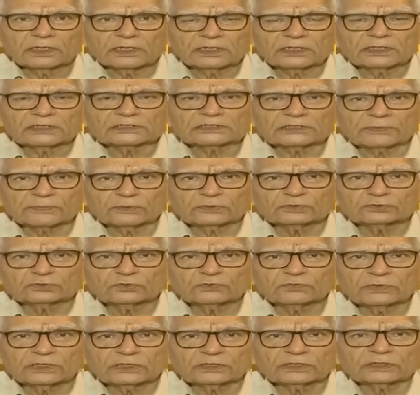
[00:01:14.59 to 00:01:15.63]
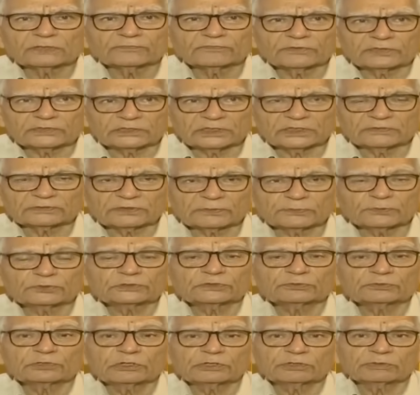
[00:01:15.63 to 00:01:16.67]
It is supposed to work, if
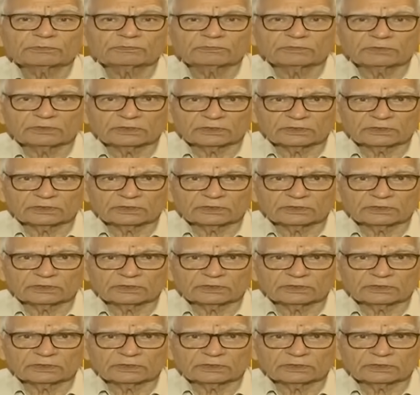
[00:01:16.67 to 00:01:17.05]
suppose you would